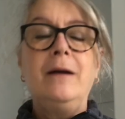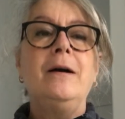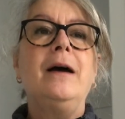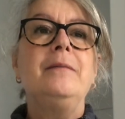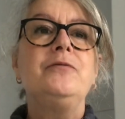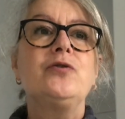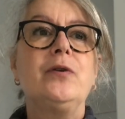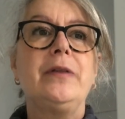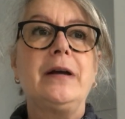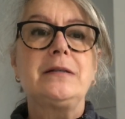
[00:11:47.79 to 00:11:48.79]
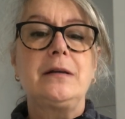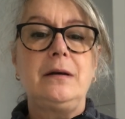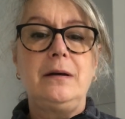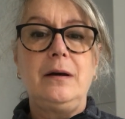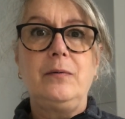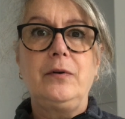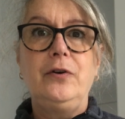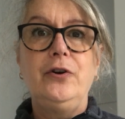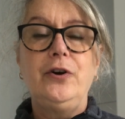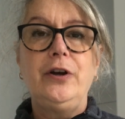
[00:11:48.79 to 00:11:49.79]
I'm sure that's a
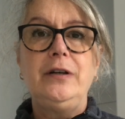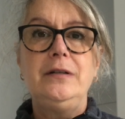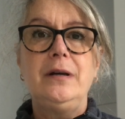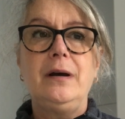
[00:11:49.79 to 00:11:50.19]
good